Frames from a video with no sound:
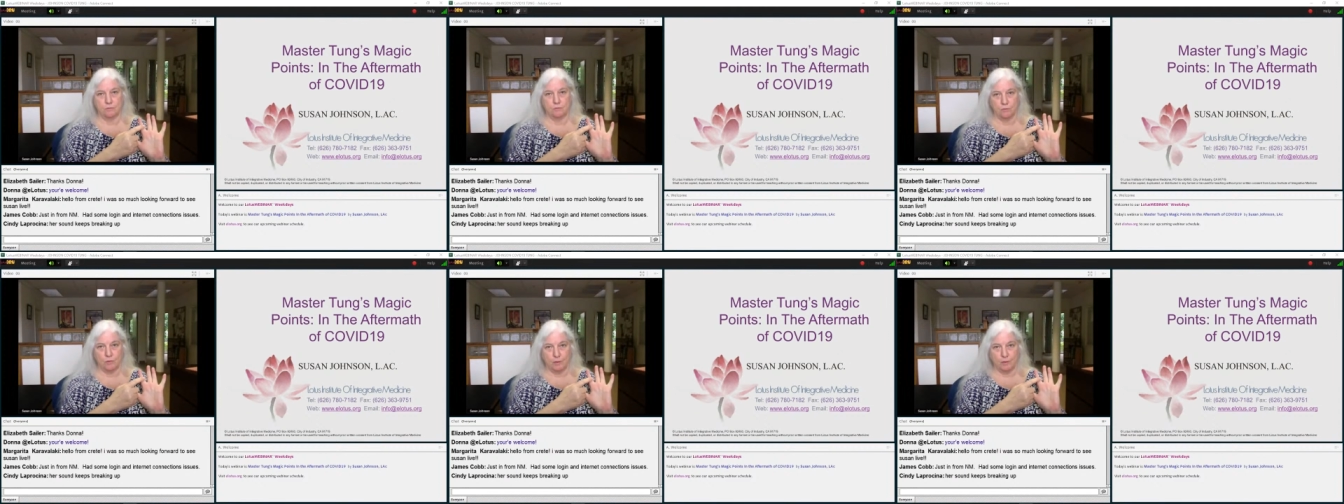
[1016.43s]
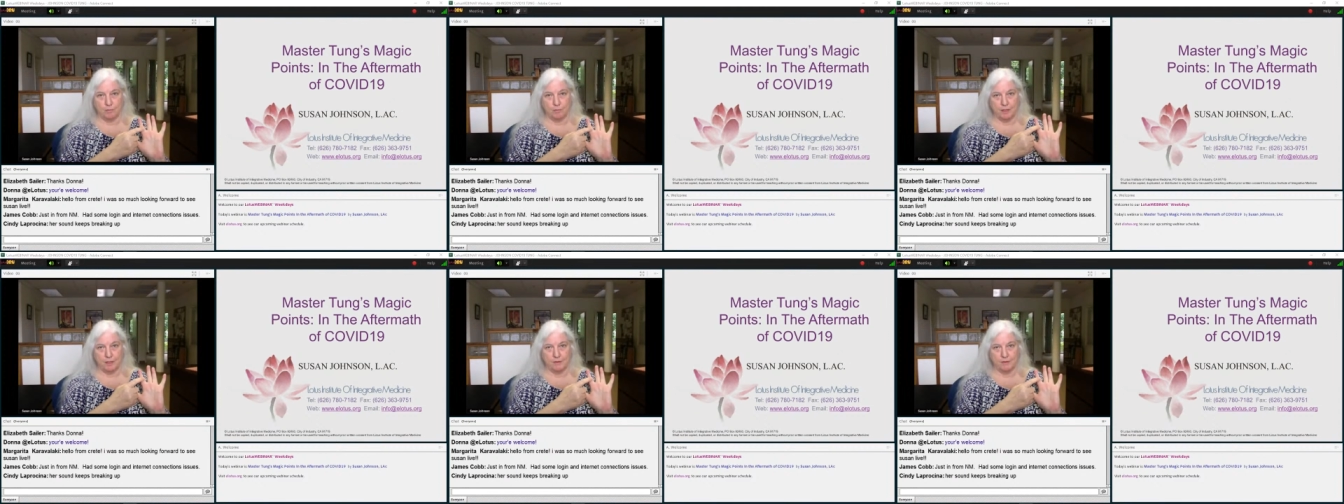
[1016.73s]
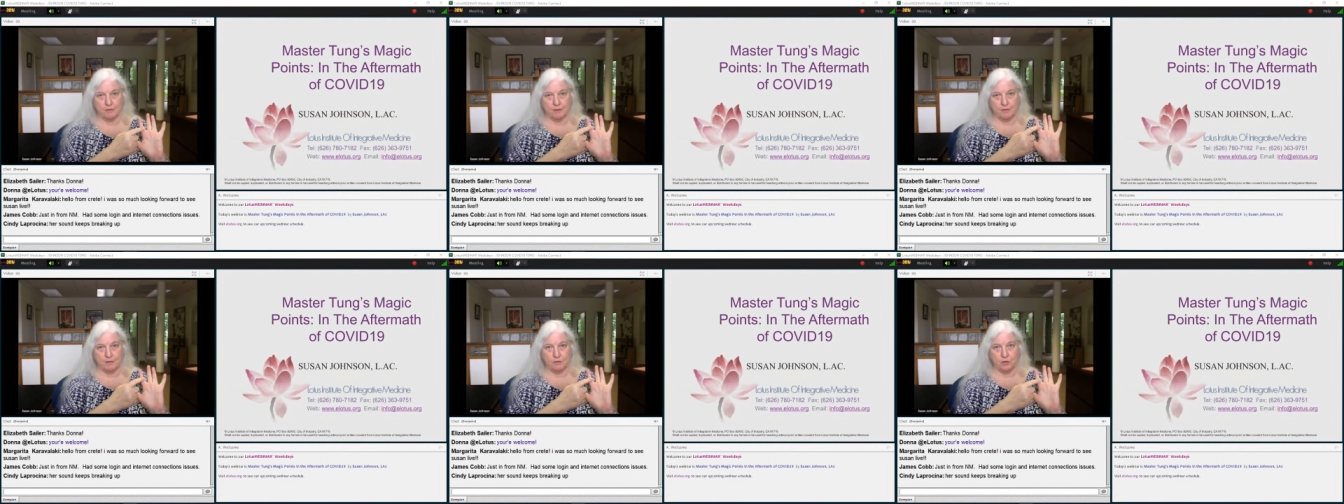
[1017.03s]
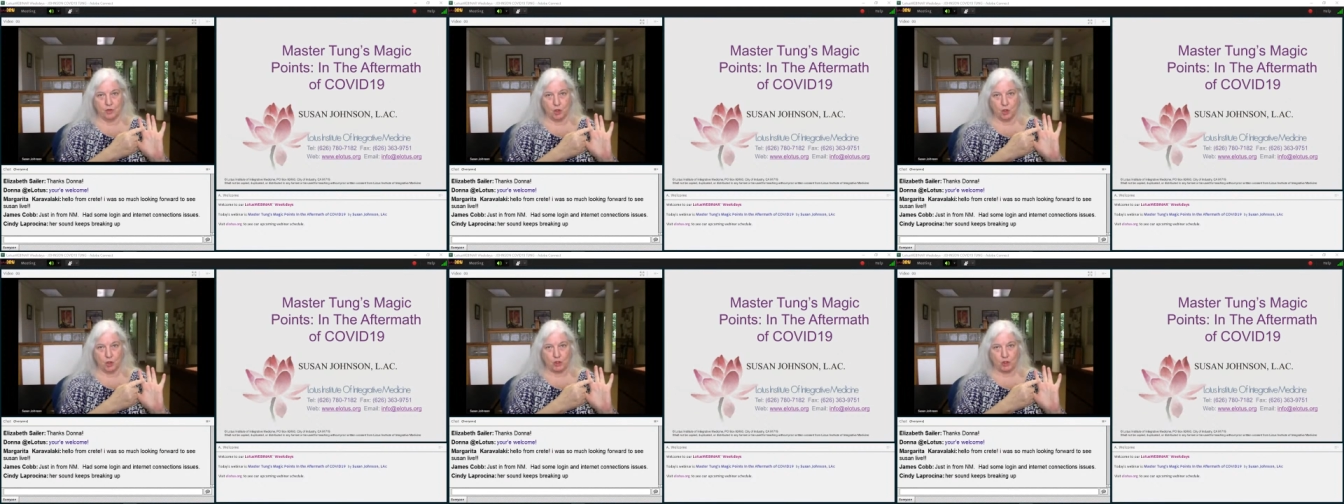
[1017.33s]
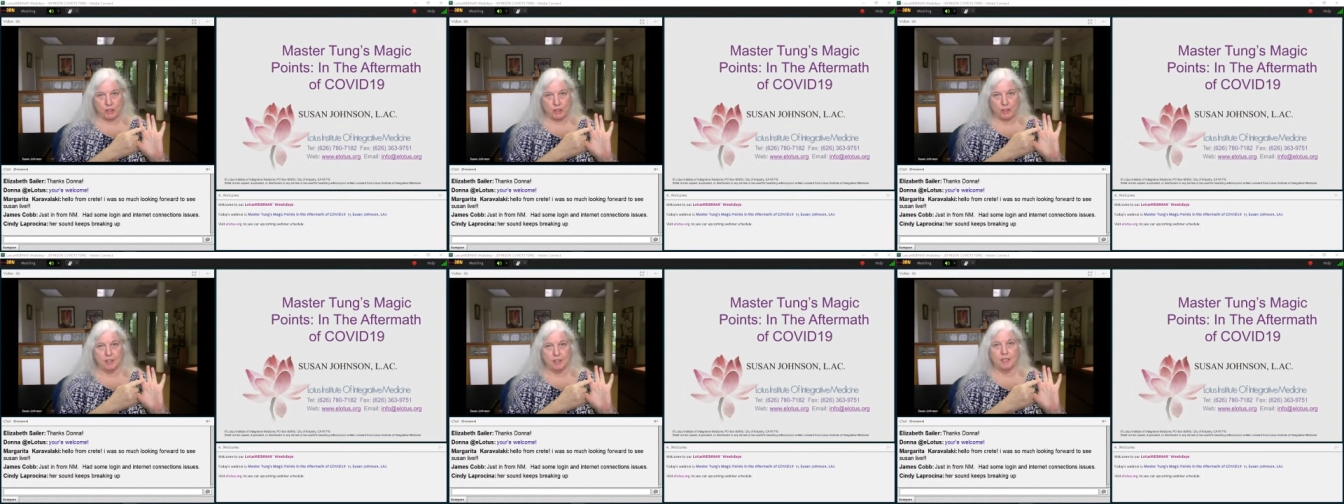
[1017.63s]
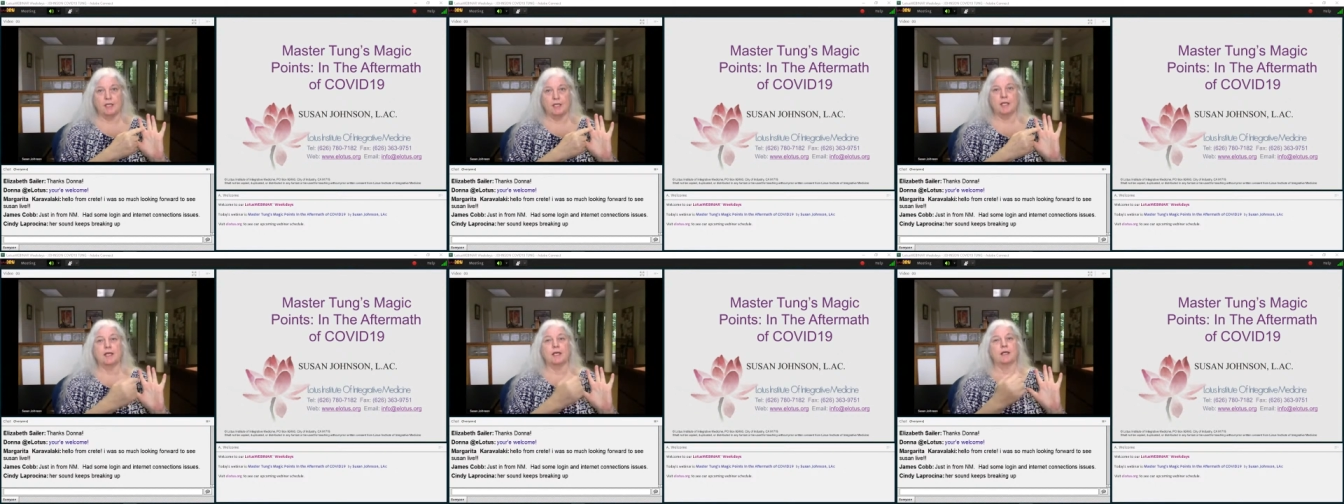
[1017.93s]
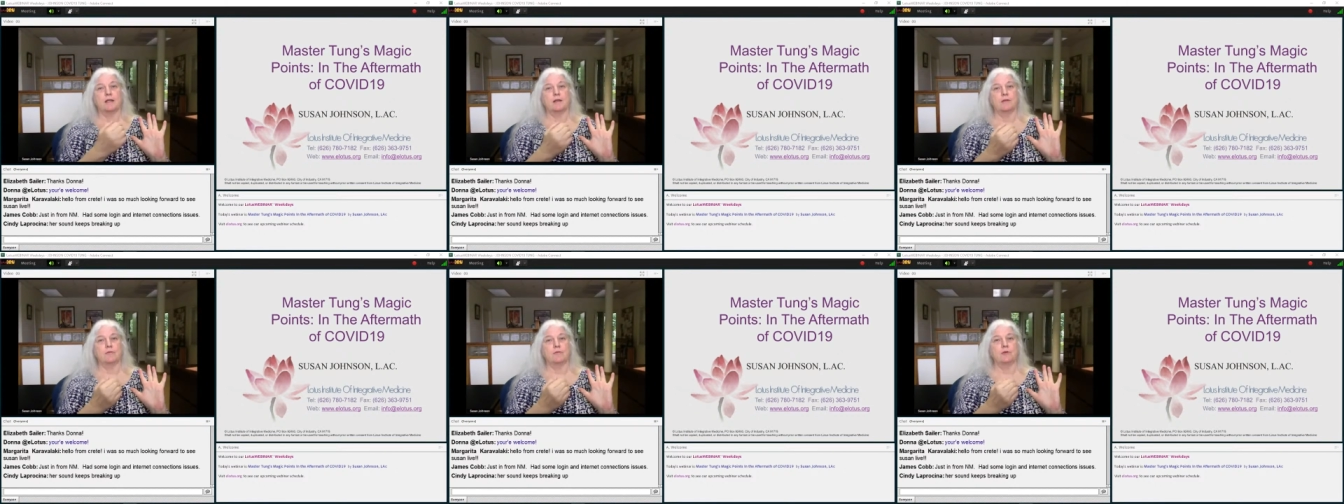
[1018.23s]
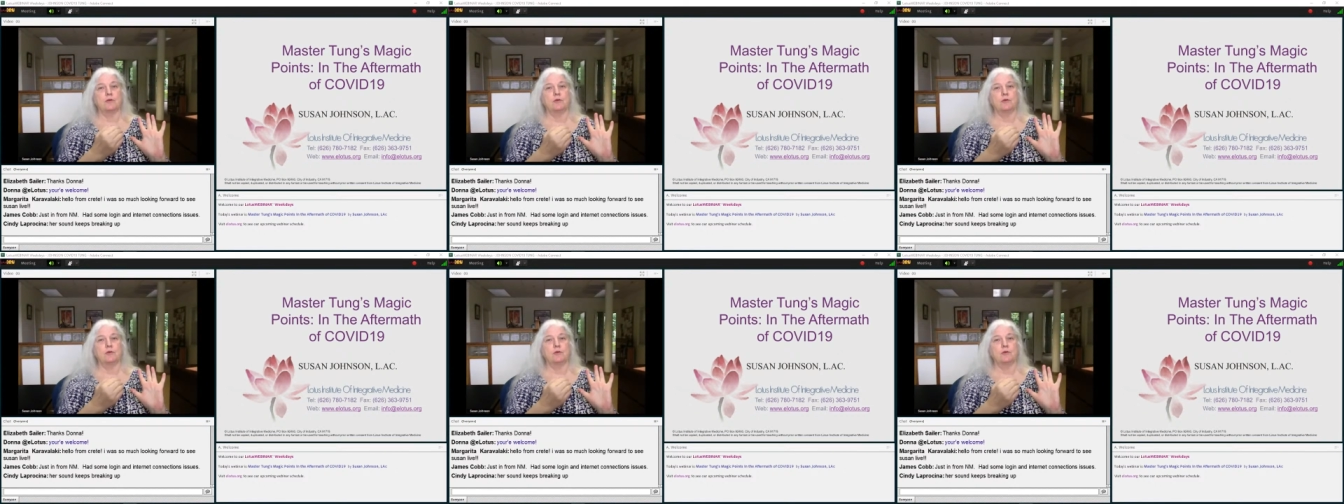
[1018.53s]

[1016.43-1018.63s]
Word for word: what makes these hurt. And if